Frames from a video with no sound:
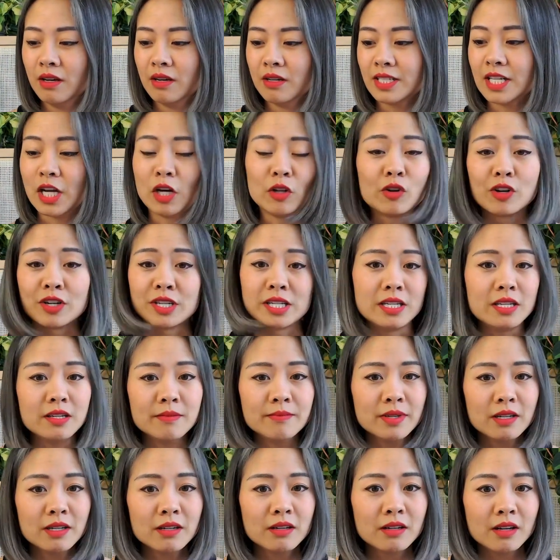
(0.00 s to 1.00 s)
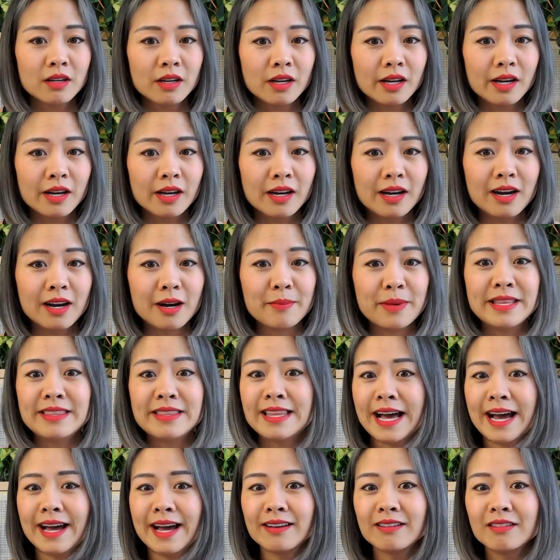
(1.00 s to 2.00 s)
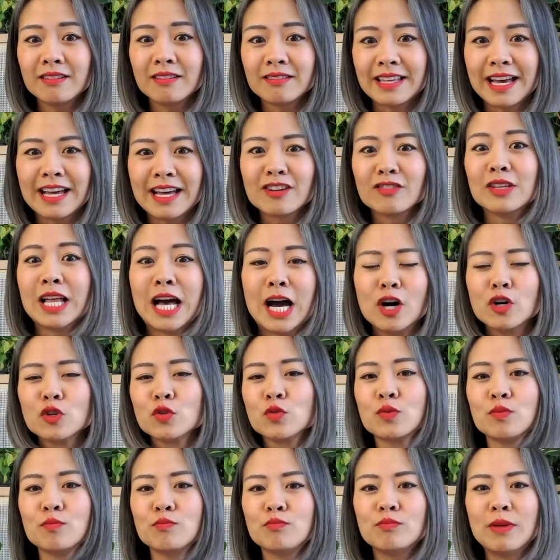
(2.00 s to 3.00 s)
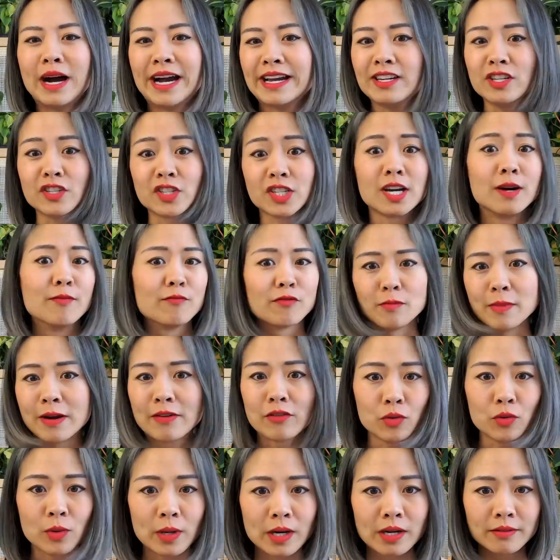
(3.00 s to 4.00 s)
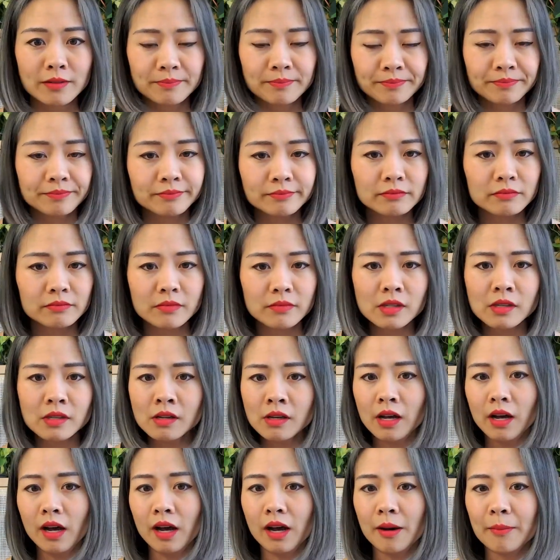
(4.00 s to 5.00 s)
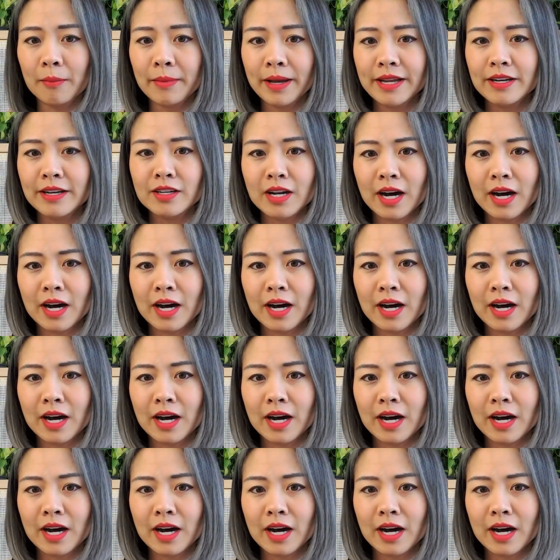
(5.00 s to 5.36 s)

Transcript: tell our team, and that allows ideas to come from everywhere, and